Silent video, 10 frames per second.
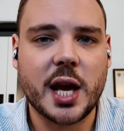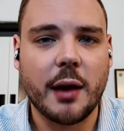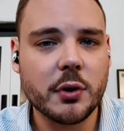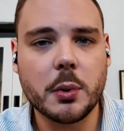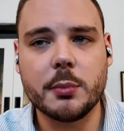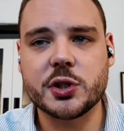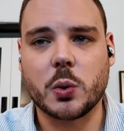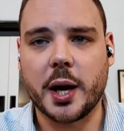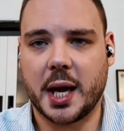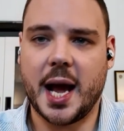Everyone was
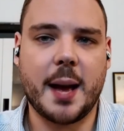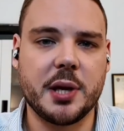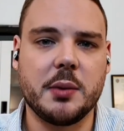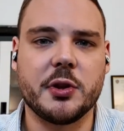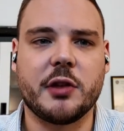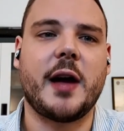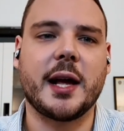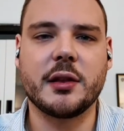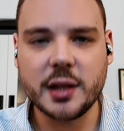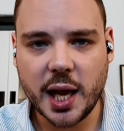quite happy with the fact
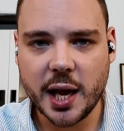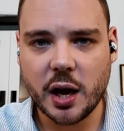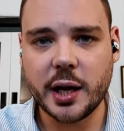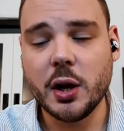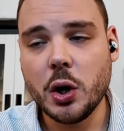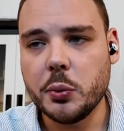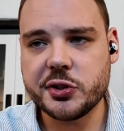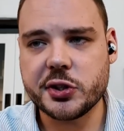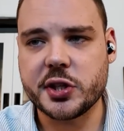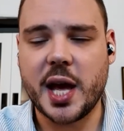that the AI was
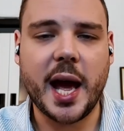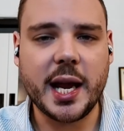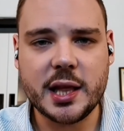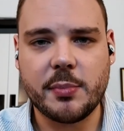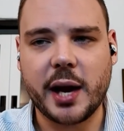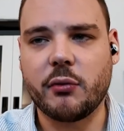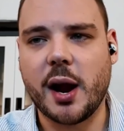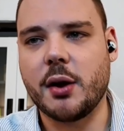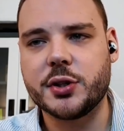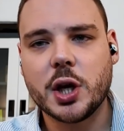just there in the
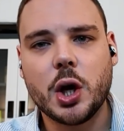background,